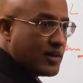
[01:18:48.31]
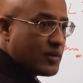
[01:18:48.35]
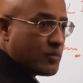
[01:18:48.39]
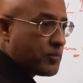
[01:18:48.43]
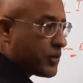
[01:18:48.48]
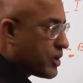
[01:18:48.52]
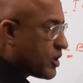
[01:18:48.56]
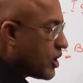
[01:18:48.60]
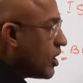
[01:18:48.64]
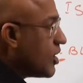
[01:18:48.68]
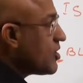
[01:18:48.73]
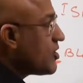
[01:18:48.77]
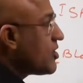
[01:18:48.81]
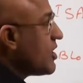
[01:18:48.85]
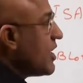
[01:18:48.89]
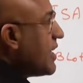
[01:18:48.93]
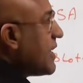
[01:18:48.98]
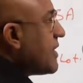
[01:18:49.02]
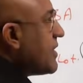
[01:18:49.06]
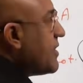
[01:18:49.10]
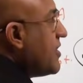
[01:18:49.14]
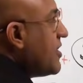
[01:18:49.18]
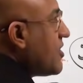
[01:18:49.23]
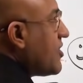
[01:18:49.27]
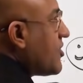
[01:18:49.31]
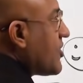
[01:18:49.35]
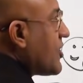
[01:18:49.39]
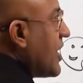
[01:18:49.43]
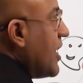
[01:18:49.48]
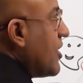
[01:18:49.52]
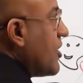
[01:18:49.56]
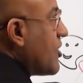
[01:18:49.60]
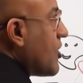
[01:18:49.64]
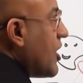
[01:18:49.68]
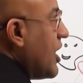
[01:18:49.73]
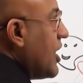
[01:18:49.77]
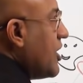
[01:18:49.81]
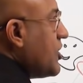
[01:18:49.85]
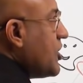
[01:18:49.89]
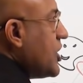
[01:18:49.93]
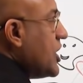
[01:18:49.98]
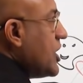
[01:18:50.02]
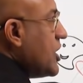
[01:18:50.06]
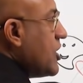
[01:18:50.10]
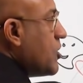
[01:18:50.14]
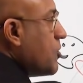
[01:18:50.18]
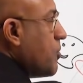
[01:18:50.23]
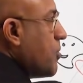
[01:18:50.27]
Because this central
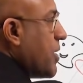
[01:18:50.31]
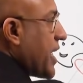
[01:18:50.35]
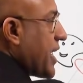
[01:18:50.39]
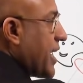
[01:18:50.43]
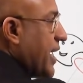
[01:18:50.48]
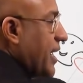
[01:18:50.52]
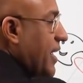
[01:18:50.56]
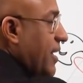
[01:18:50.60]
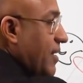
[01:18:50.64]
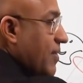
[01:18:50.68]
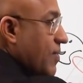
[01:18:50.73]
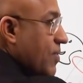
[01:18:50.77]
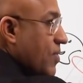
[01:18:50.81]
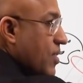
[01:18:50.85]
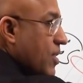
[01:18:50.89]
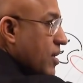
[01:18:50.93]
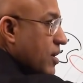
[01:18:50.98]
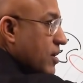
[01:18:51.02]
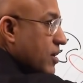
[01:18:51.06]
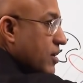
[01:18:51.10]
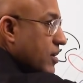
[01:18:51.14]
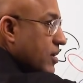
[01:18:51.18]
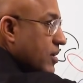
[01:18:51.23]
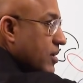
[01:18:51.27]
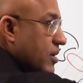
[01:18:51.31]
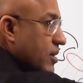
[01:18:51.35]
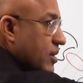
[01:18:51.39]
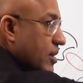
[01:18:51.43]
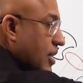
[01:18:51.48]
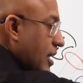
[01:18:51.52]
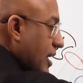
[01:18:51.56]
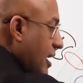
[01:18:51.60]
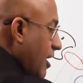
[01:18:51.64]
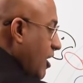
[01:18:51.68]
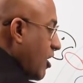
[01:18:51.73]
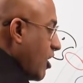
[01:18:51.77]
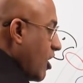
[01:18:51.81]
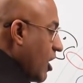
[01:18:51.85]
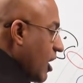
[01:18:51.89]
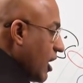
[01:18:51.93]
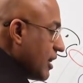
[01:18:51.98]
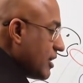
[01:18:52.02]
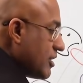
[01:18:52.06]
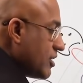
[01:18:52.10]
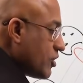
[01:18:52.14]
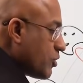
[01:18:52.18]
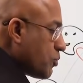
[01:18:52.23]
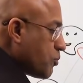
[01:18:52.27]
gene is making
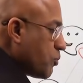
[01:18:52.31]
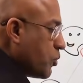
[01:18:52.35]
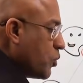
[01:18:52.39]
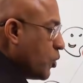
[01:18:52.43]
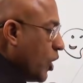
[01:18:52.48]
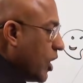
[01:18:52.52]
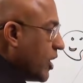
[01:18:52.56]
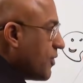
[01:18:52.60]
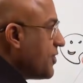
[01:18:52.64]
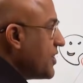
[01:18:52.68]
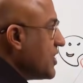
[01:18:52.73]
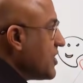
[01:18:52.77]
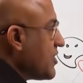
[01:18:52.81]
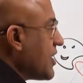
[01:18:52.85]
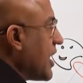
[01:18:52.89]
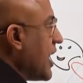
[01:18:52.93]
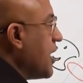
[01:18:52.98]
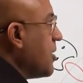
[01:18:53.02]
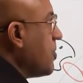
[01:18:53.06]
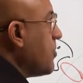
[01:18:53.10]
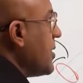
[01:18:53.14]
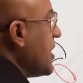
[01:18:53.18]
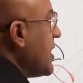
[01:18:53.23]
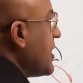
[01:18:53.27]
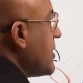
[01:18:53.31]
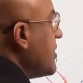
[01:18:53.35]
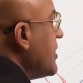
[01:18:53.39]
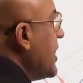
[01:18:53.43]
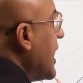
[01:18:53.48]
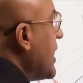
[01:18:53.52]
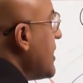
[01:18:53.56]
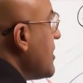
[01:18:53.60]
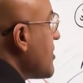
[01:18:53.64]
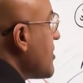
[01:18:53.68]
all this pool of enzyme that